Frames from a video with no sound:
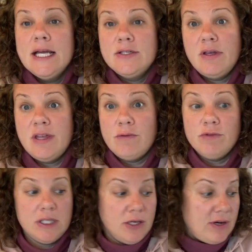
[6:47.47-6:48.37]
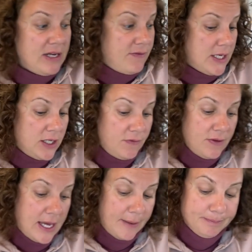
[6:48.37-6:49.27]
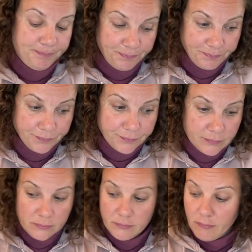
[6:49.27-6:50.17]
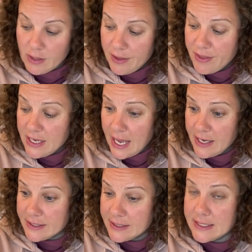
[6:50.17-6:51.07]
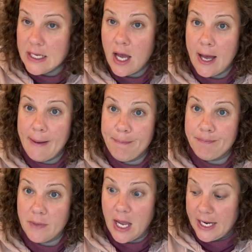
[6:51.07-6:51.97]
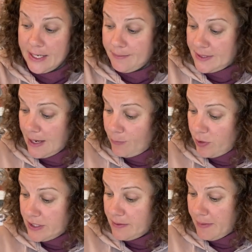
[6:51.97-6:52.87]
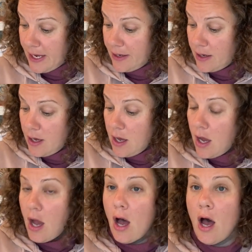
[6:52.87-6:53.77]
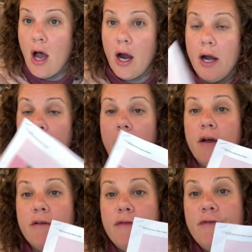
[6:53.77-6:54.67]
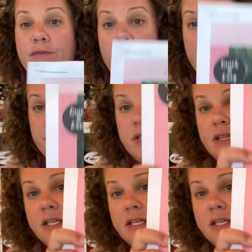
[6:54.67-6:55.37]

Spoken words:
So I thought really great value for that. The next items I'm going to make are using